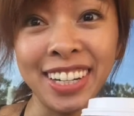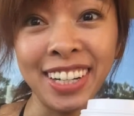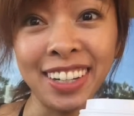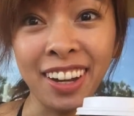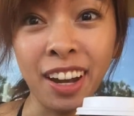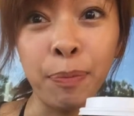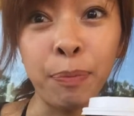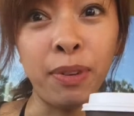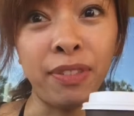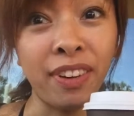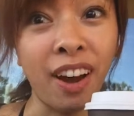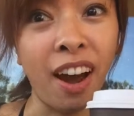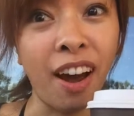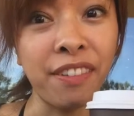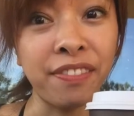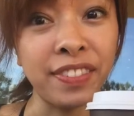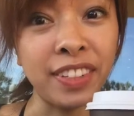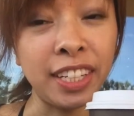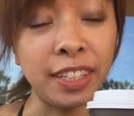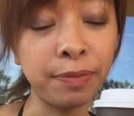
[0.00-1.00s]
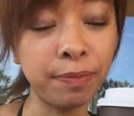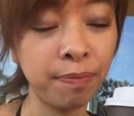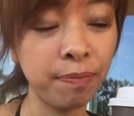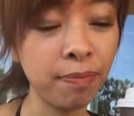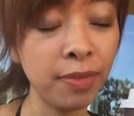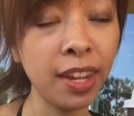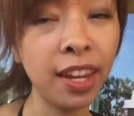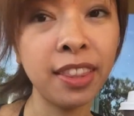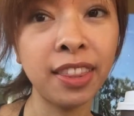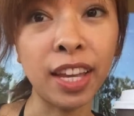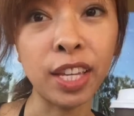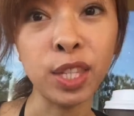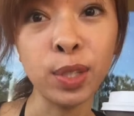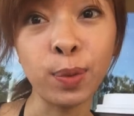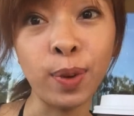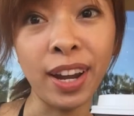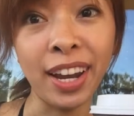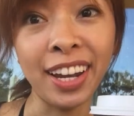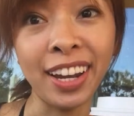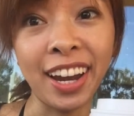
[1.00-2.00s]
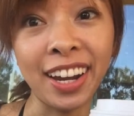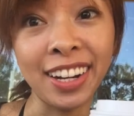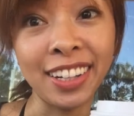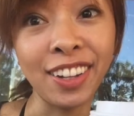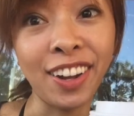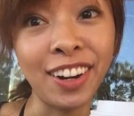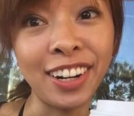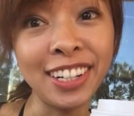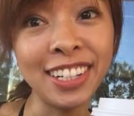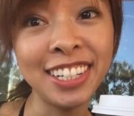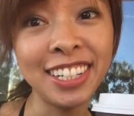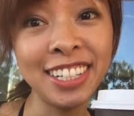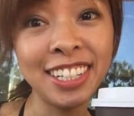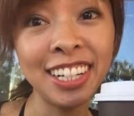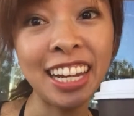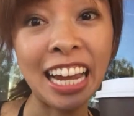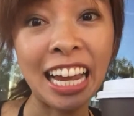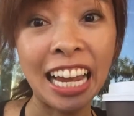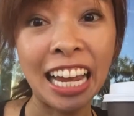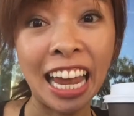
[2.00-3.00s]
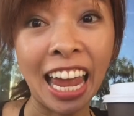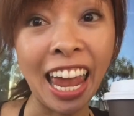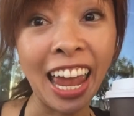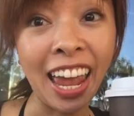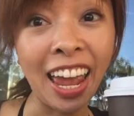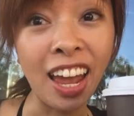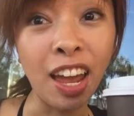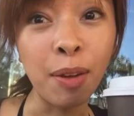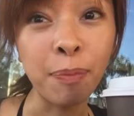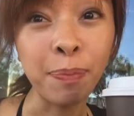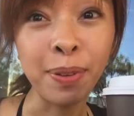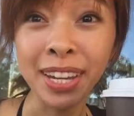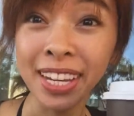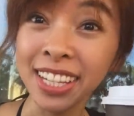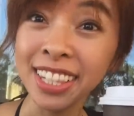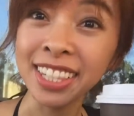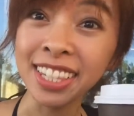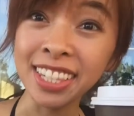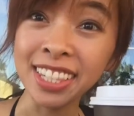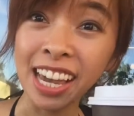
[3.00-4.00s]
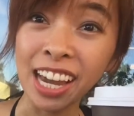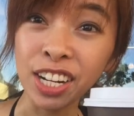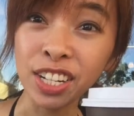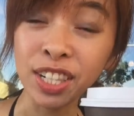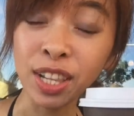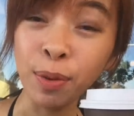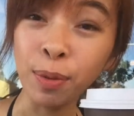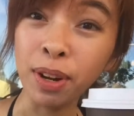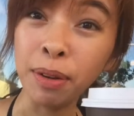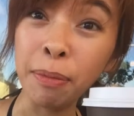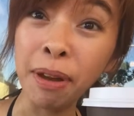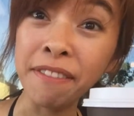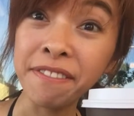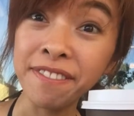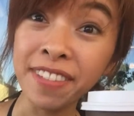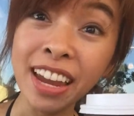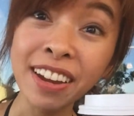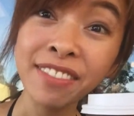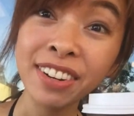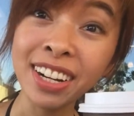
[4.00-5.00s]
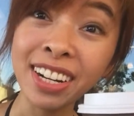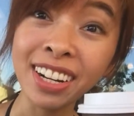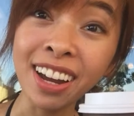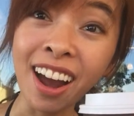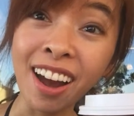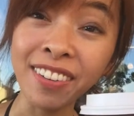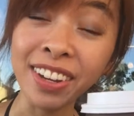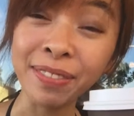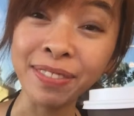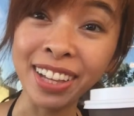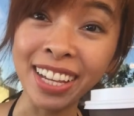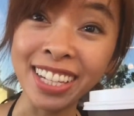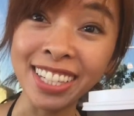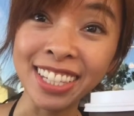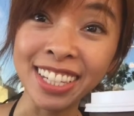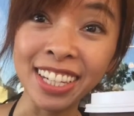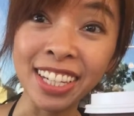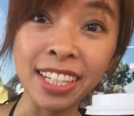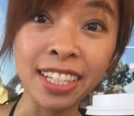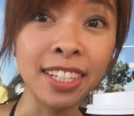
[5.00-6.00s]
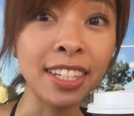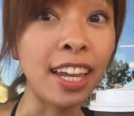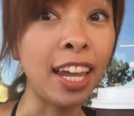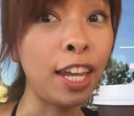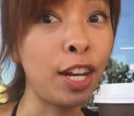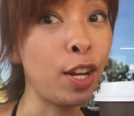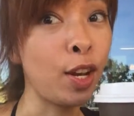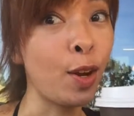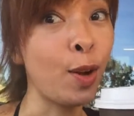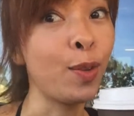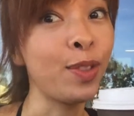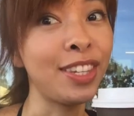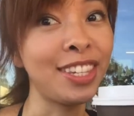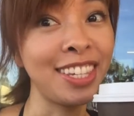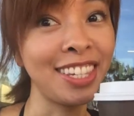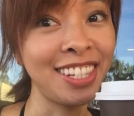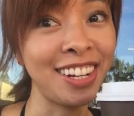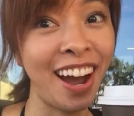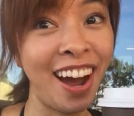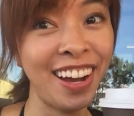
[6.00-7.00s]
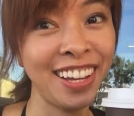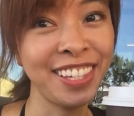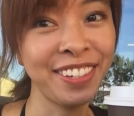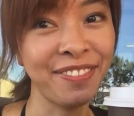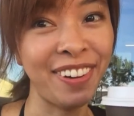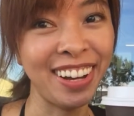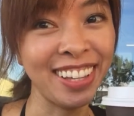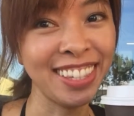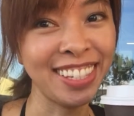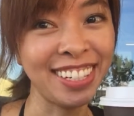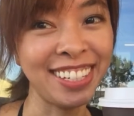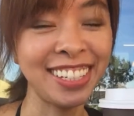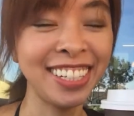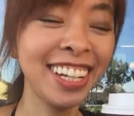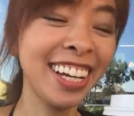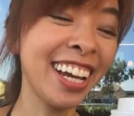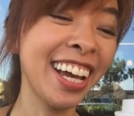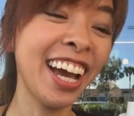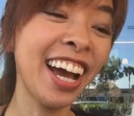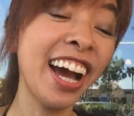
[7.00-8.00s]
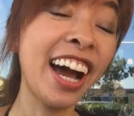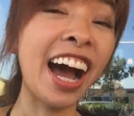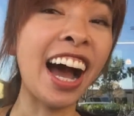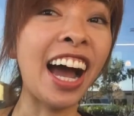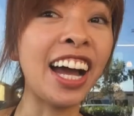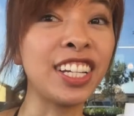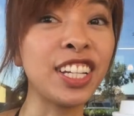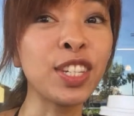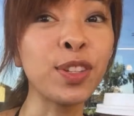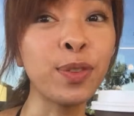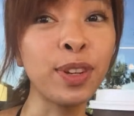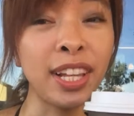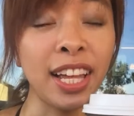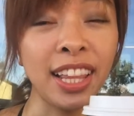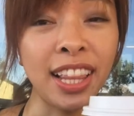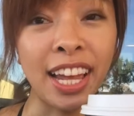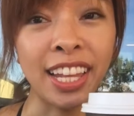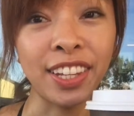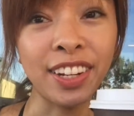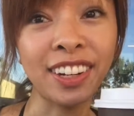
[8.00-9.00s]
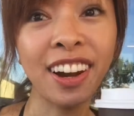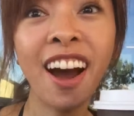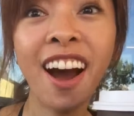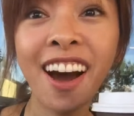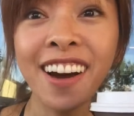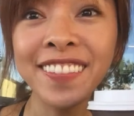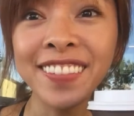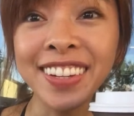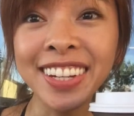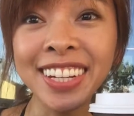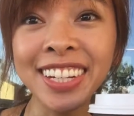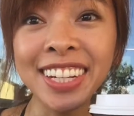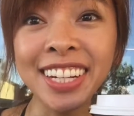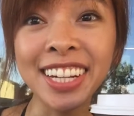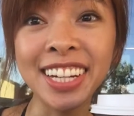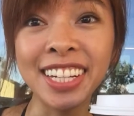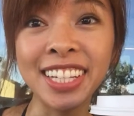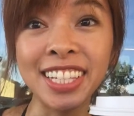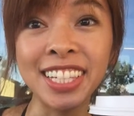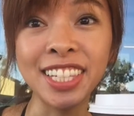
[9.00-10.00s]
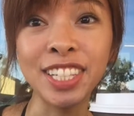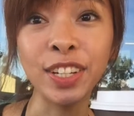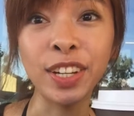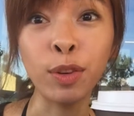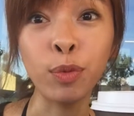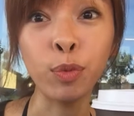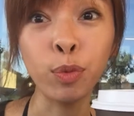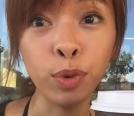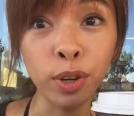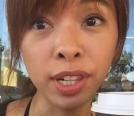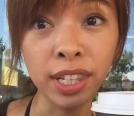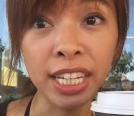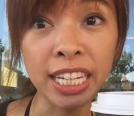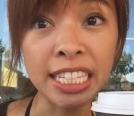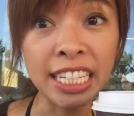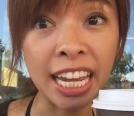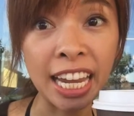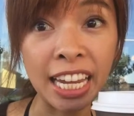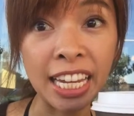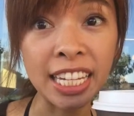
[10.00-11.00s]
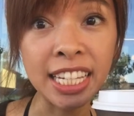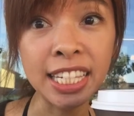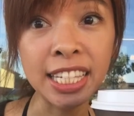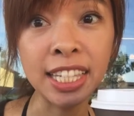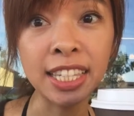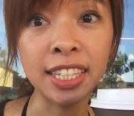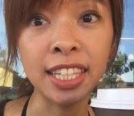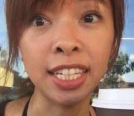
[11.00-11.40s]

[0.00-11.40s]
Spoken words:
good cup of coffee. That's why I got a large. And Pete's is actually one of my favorite coffee places, and no, this is not sponsored. I just really like their coffee because you can really taste